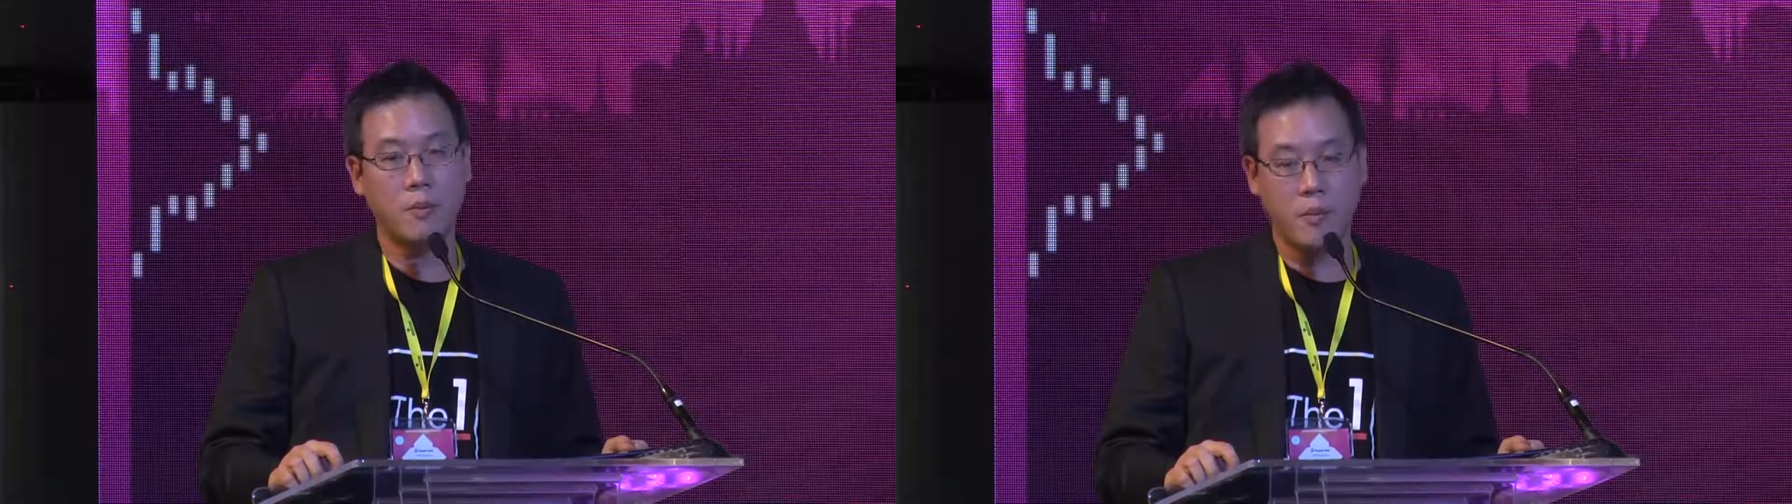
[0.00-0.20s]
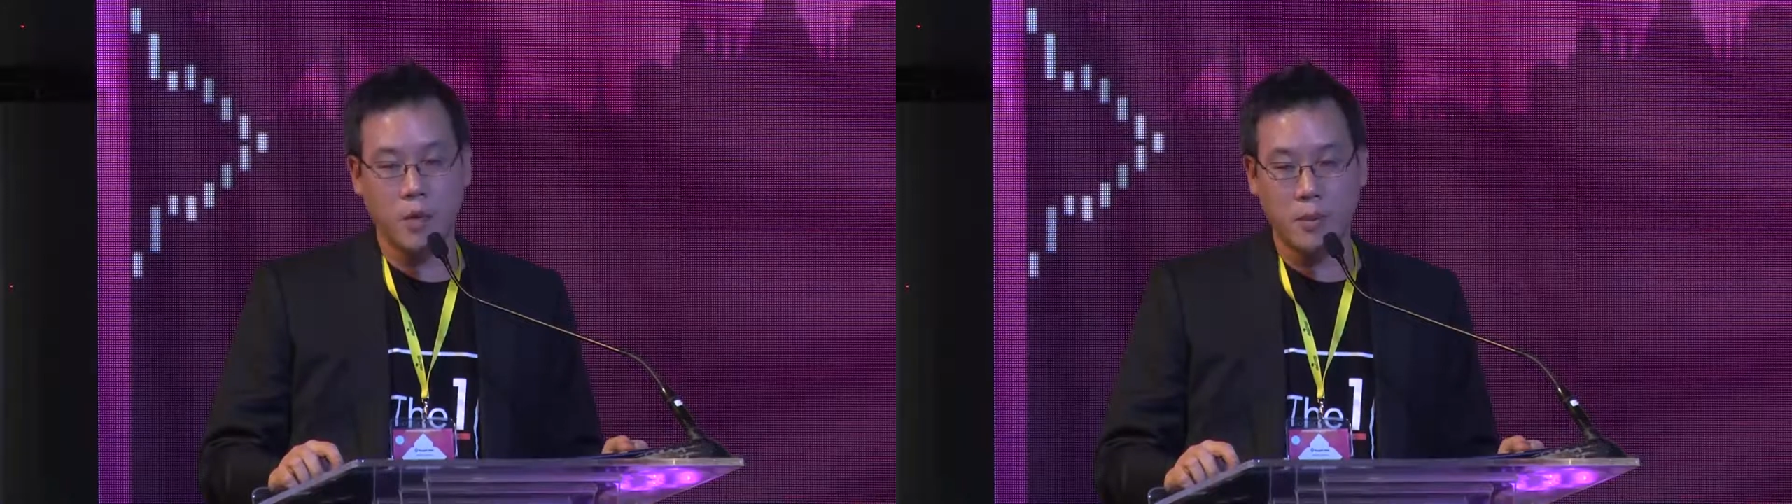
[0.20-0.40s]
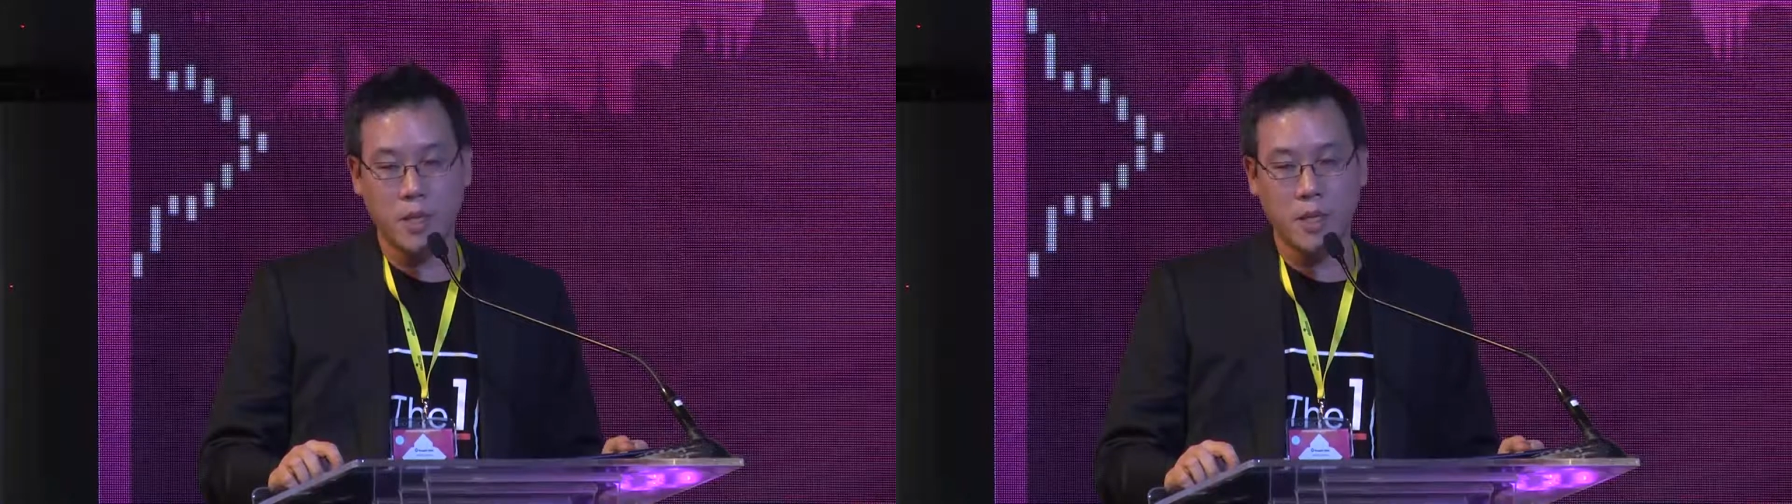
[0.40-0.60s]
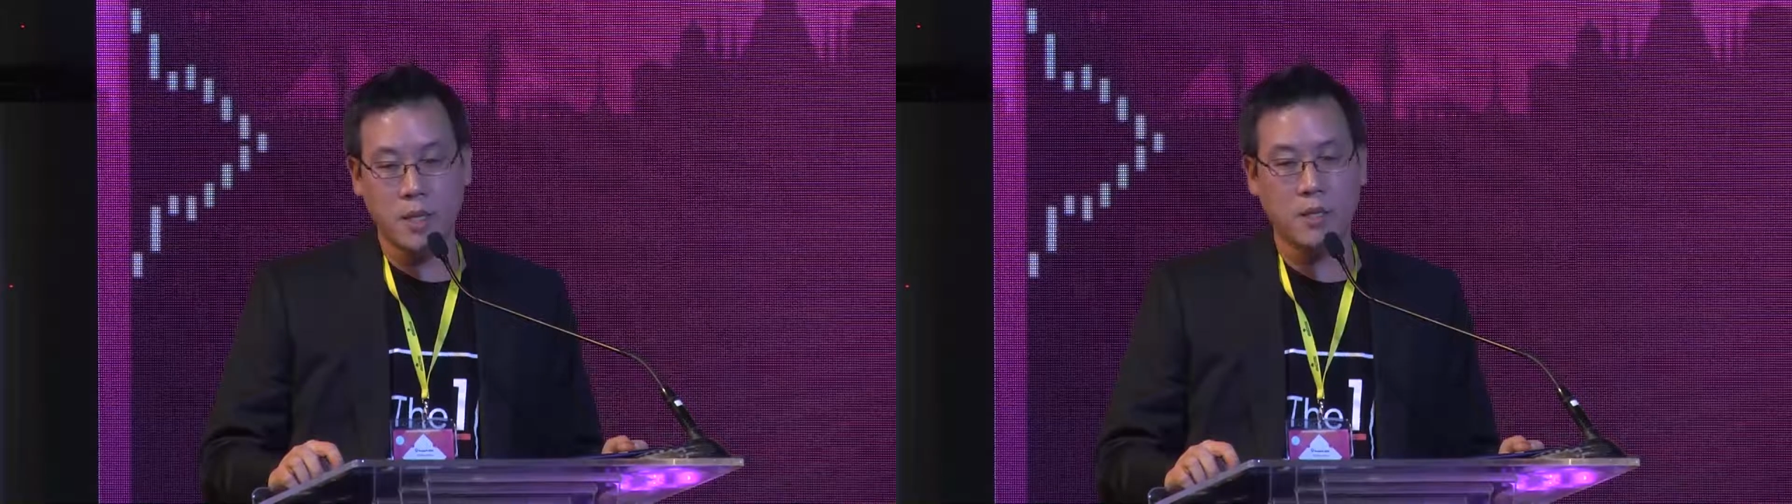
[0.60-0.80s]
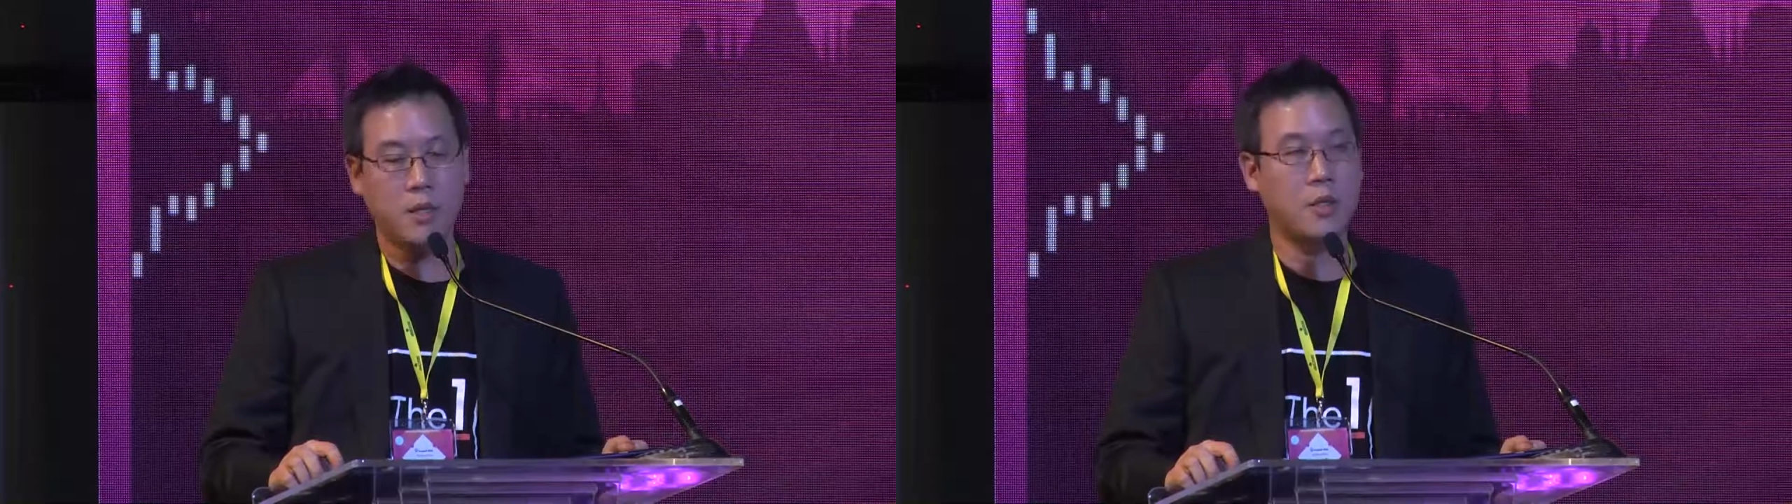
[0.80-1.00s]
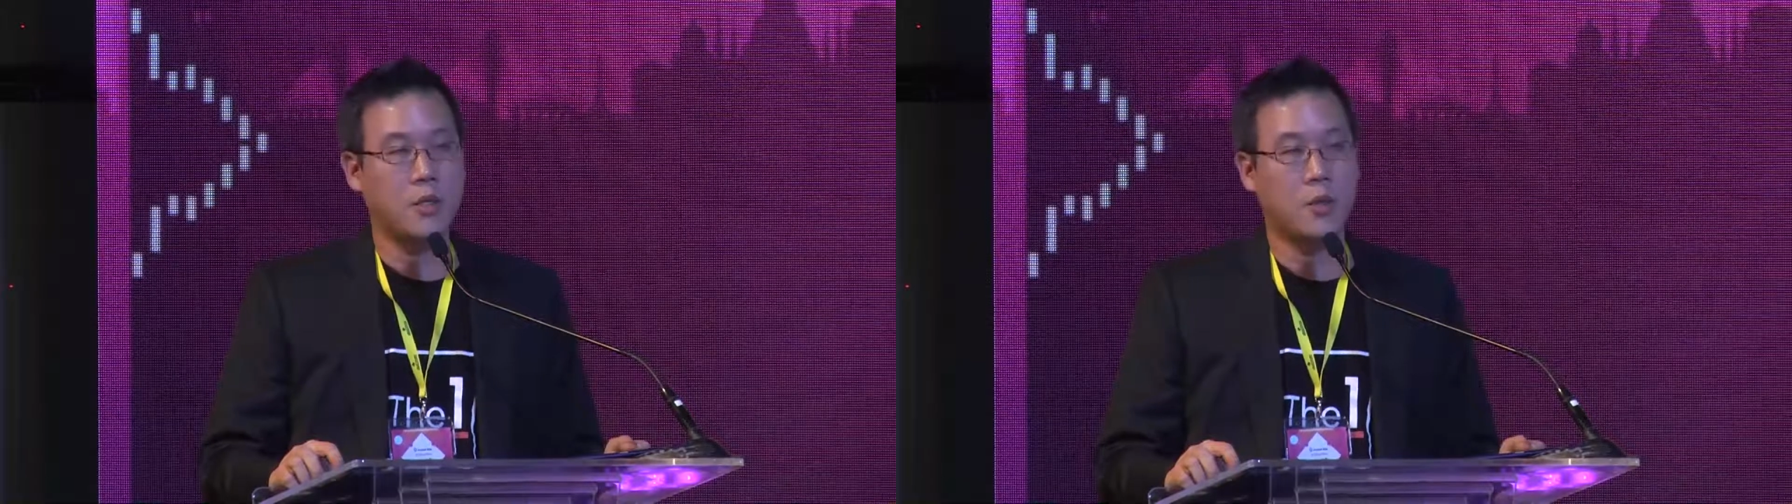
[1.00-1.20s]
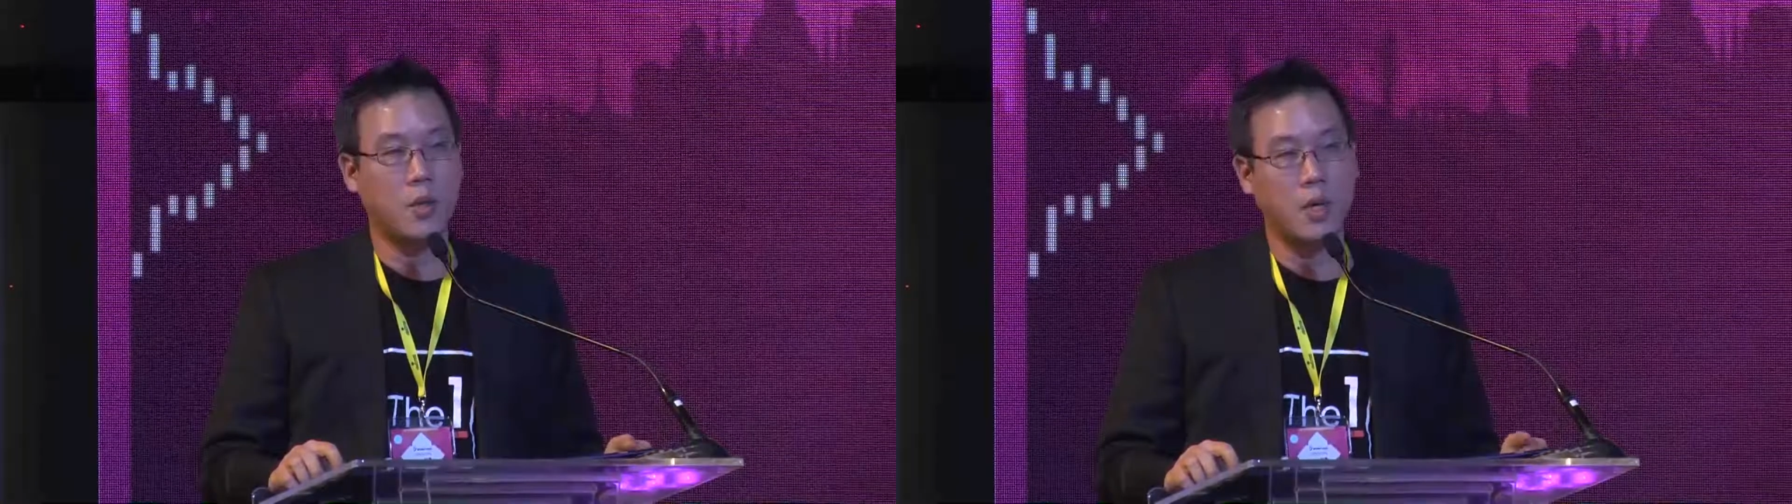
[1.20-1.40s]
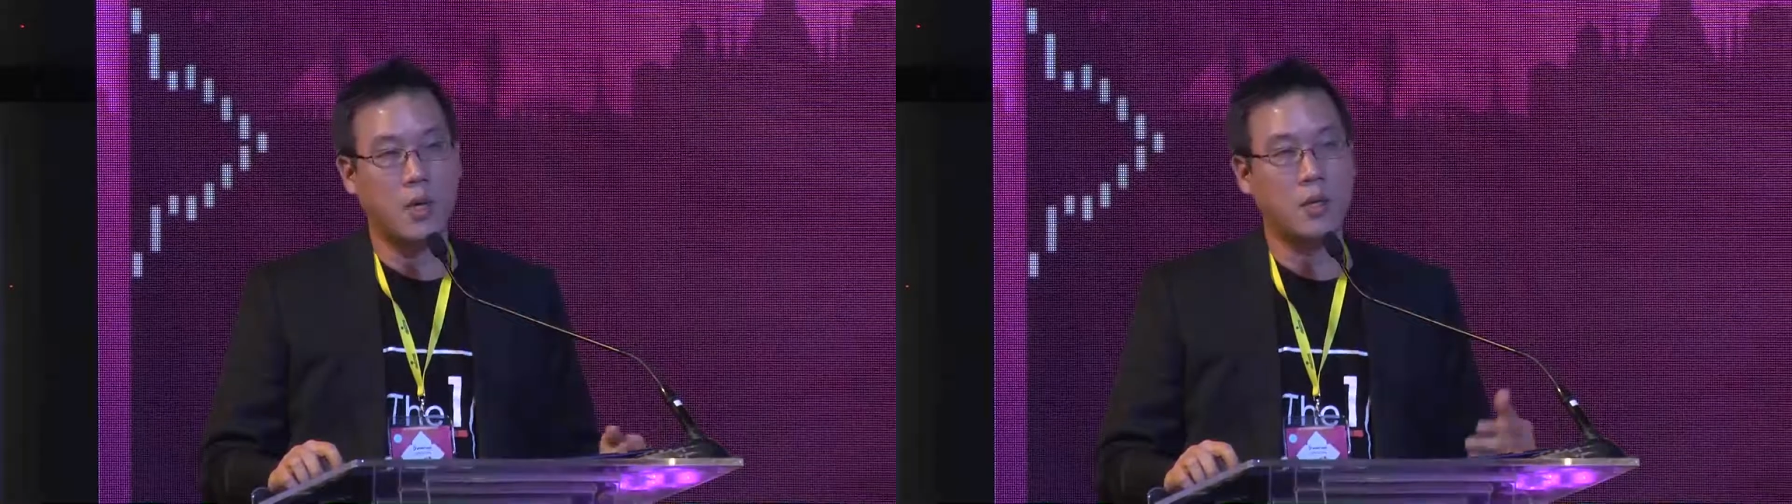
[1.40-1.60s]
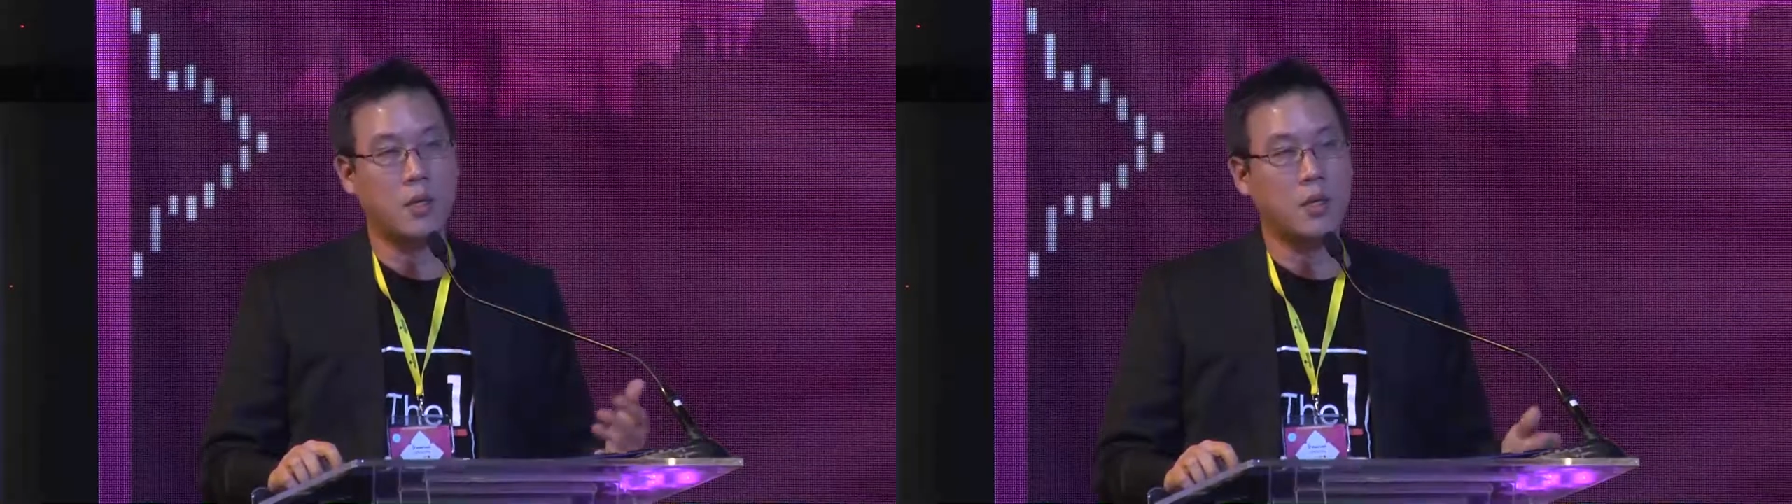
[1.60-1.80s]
business, into a